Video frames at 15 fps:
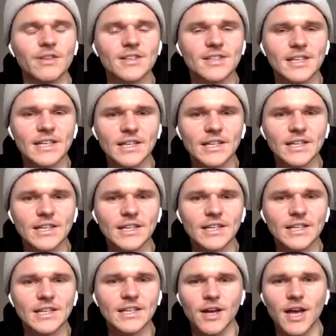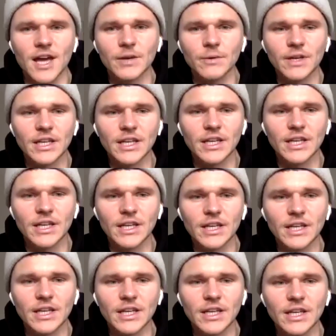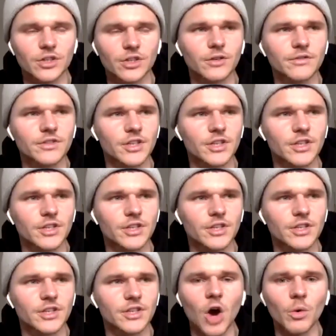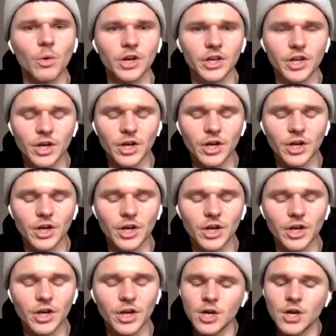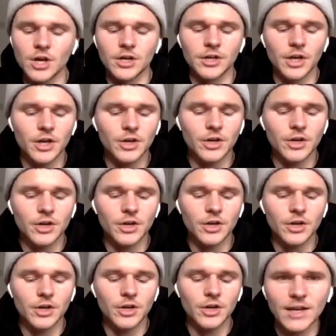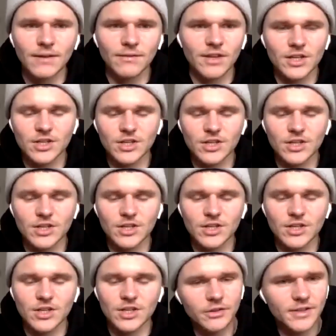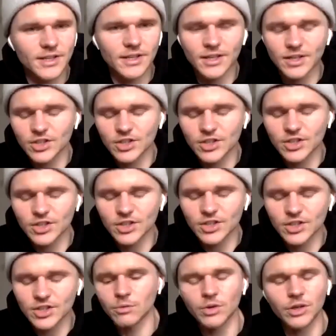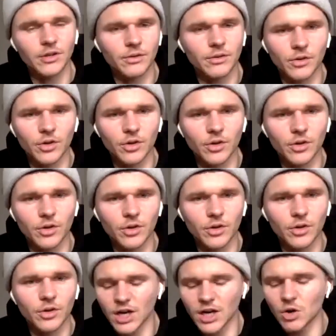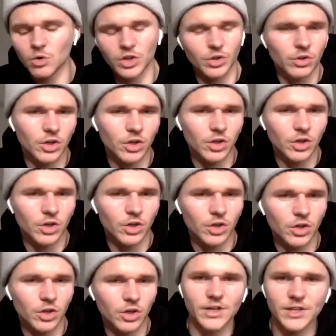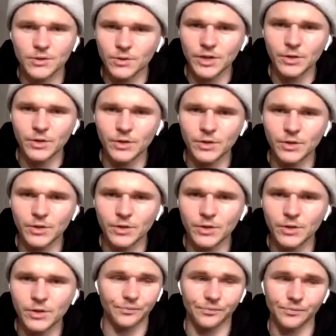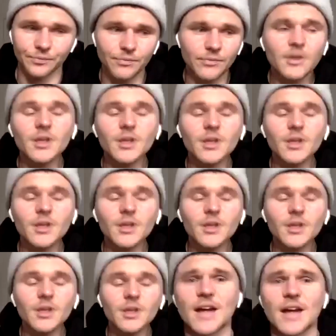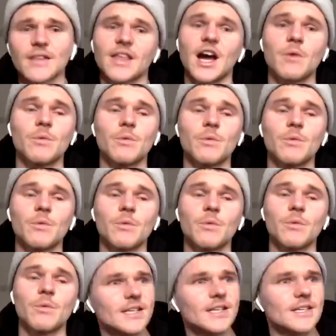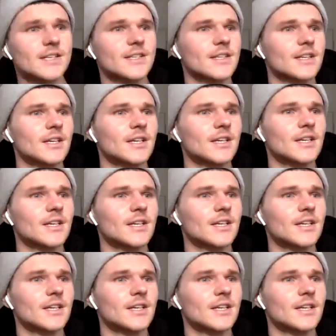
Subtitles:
we haven't seen each other anywhere near as much as we should have. So I want to know, you know, what you've achieved this year, what you didn't achieve, what you thought worked really well, what your goals are for 2021. And we actually sat down. We got a really nice